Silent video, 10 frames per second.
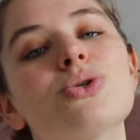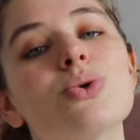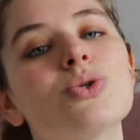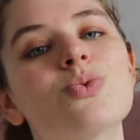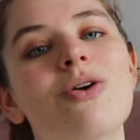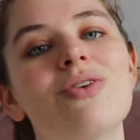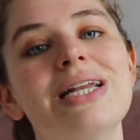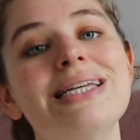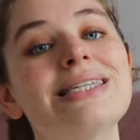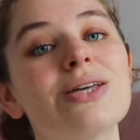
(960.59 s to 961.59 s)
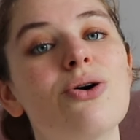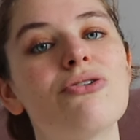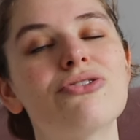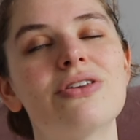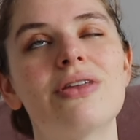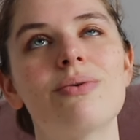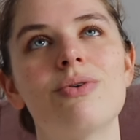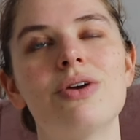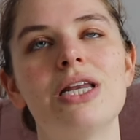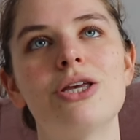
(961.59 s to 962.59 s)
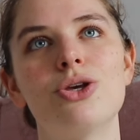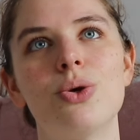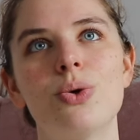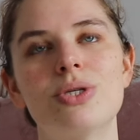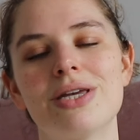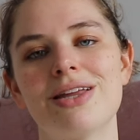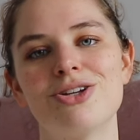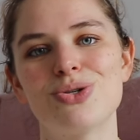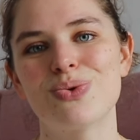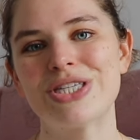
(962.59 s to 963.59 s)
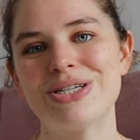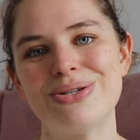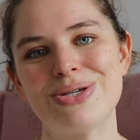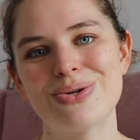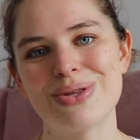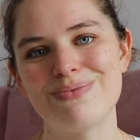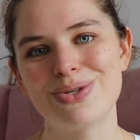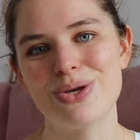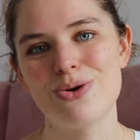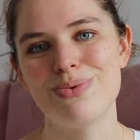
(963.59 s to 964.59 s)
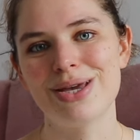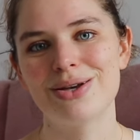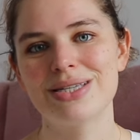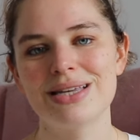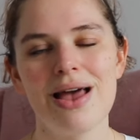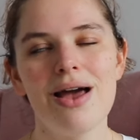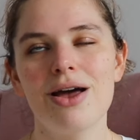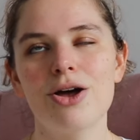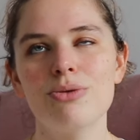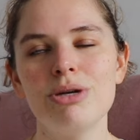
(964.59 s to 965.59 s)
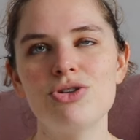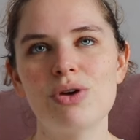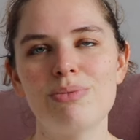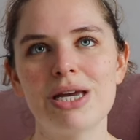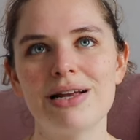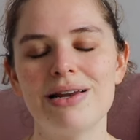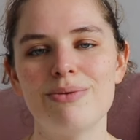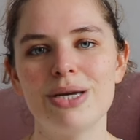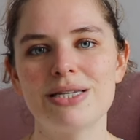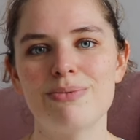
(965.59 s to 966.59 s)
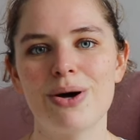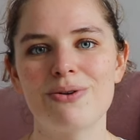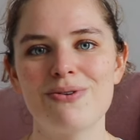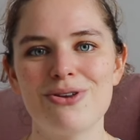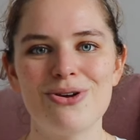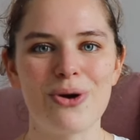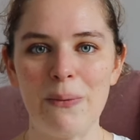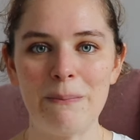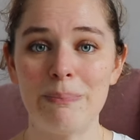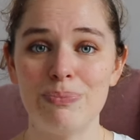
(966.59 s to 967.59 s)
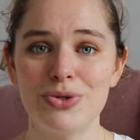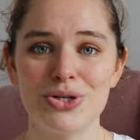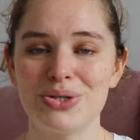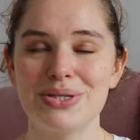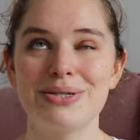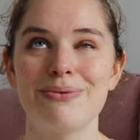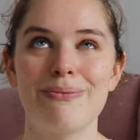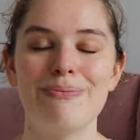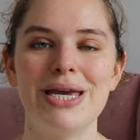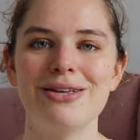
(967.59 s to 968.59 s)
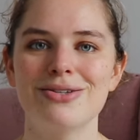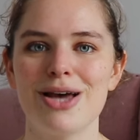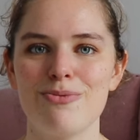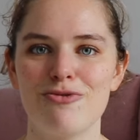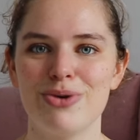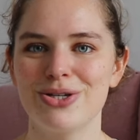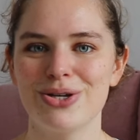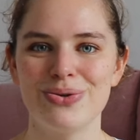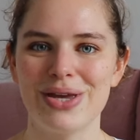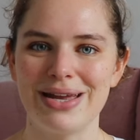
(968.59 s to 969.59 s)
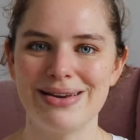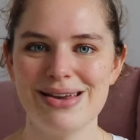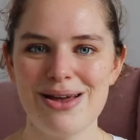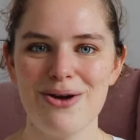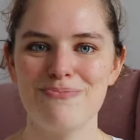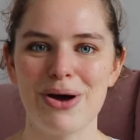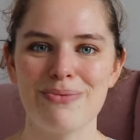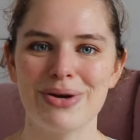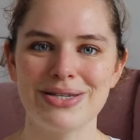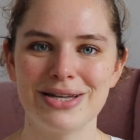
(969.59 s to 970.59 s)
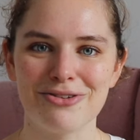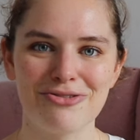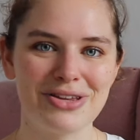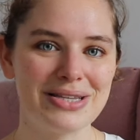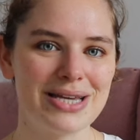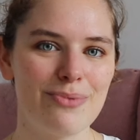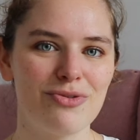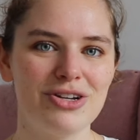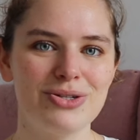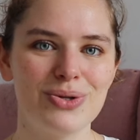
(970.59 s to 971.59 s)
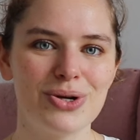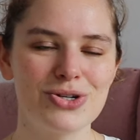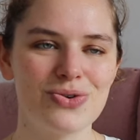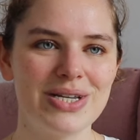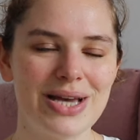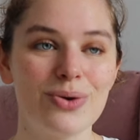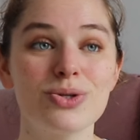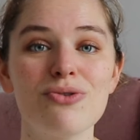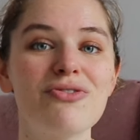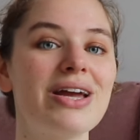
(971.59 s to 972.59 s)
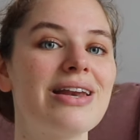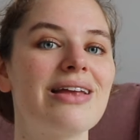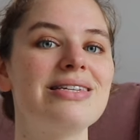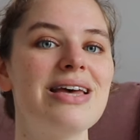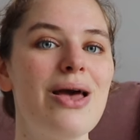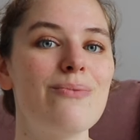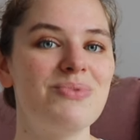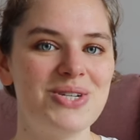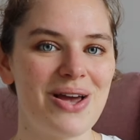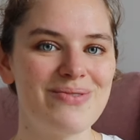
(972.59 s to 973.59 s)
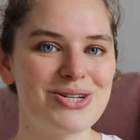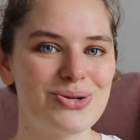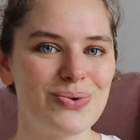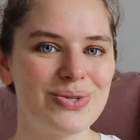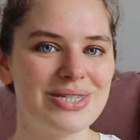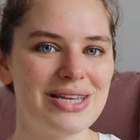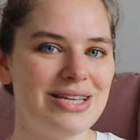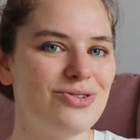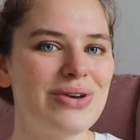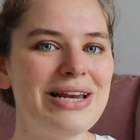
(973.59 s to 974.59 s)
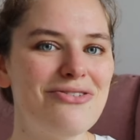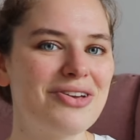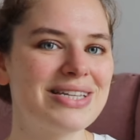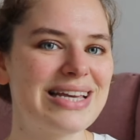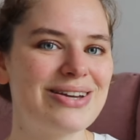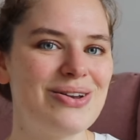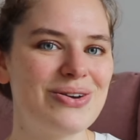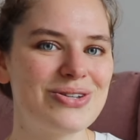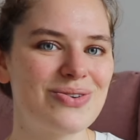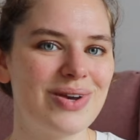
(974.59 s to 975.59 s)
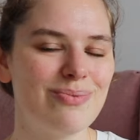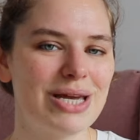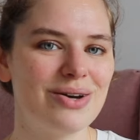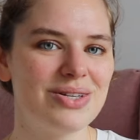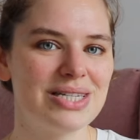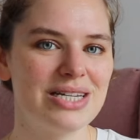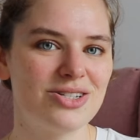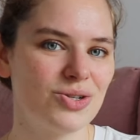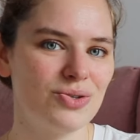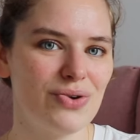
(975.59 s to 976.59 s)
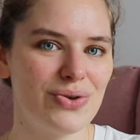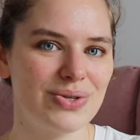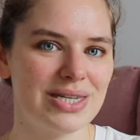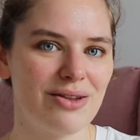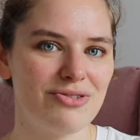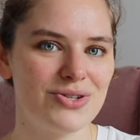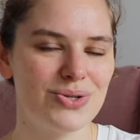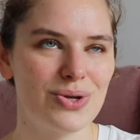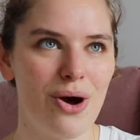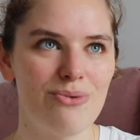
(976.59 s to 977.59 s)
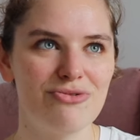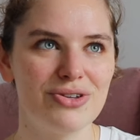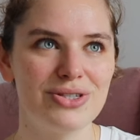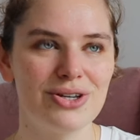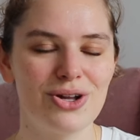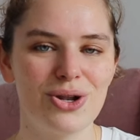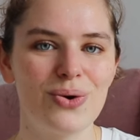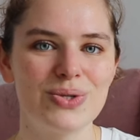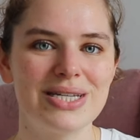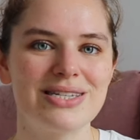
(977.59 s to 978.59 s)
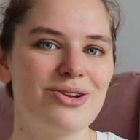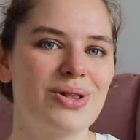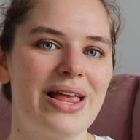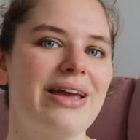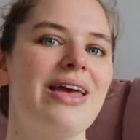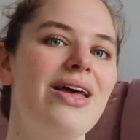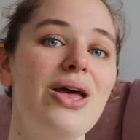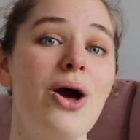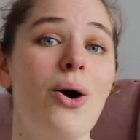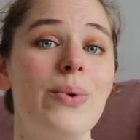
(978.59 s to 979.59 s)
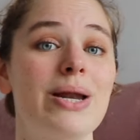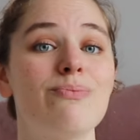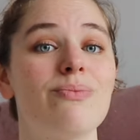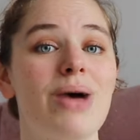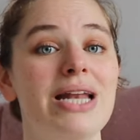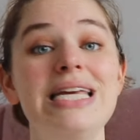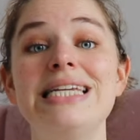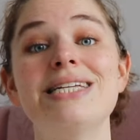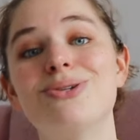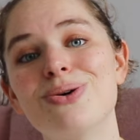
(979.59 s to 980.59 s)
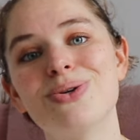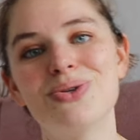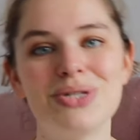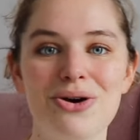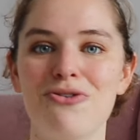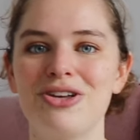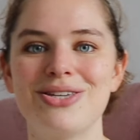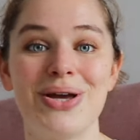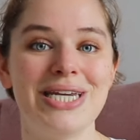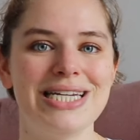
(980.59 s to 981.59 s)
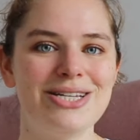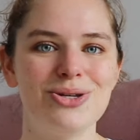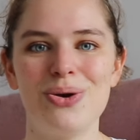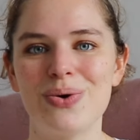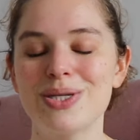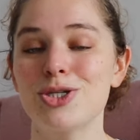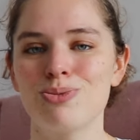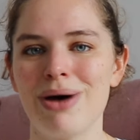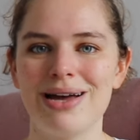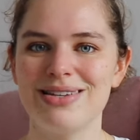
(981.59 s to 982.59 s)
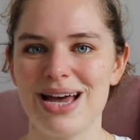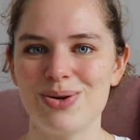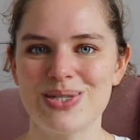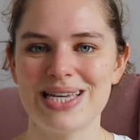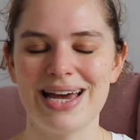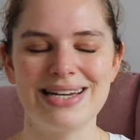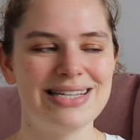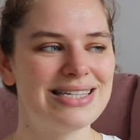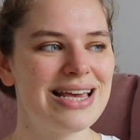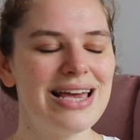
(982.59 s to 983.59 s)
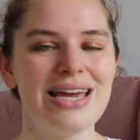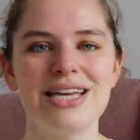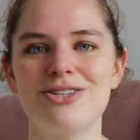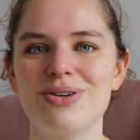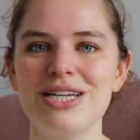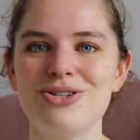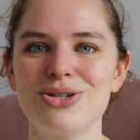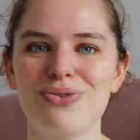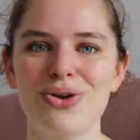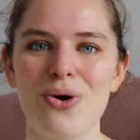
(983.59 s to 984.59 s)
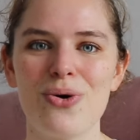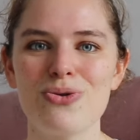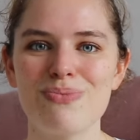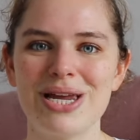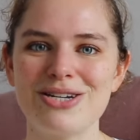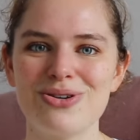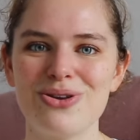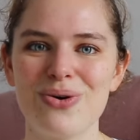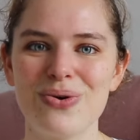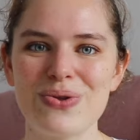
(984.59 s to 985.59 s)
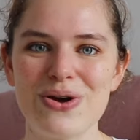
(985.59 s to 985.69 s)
shorts were really soft, they were really cute, and I just wanted to show them to you because it got me dreaming a little bit about, just being the type of person who can buy myself that type of little luxuries. I also find that pyjama shorts, it really feels like a luxury because it's just for yourself, it's just comfort clothes. It's not like, oh well, I needed to go to the office, I needed to look smart outside. It's really just for your own pleasure and your own